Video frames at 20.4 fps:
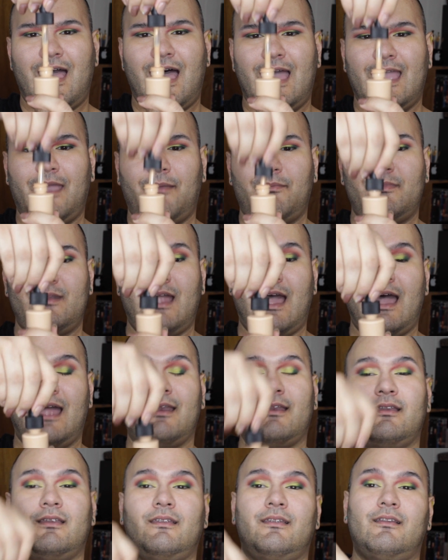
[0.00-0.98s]
I am
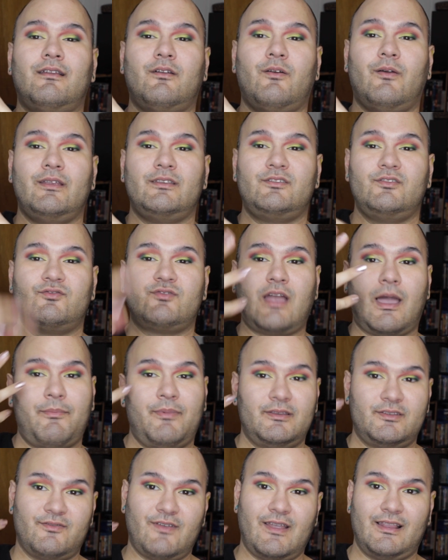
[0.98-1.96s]
not going to
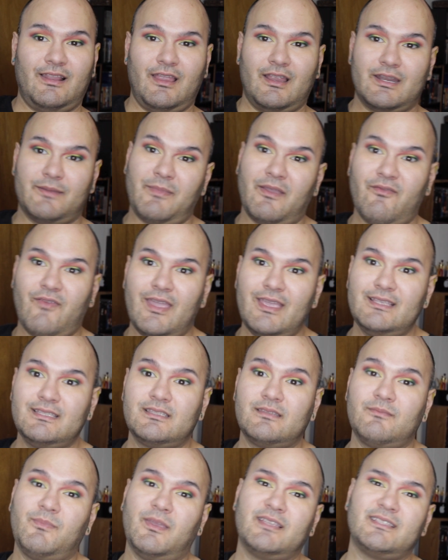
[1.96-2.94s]
drop it directly onto my
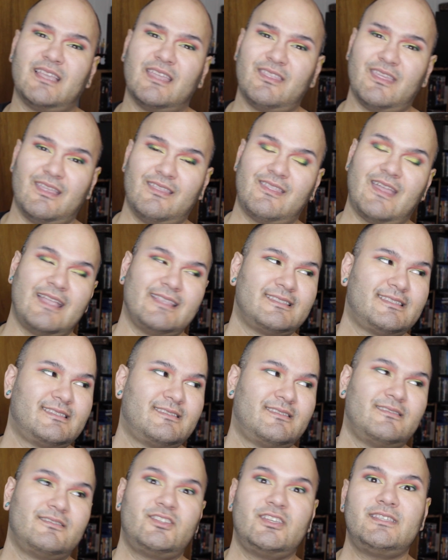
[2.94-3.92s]
face because I think
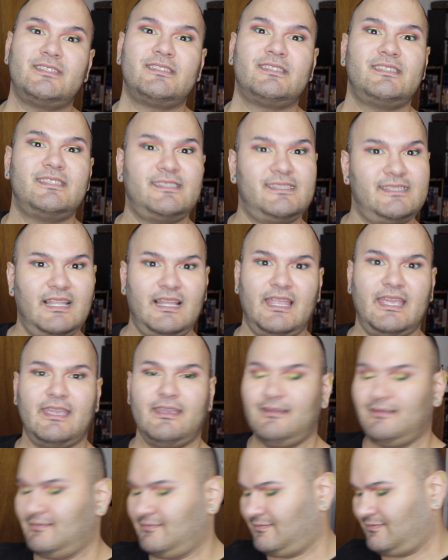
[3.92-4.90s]
that's just
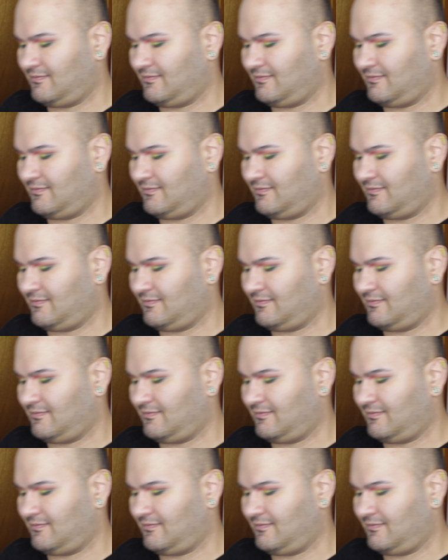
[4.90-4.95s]
silly.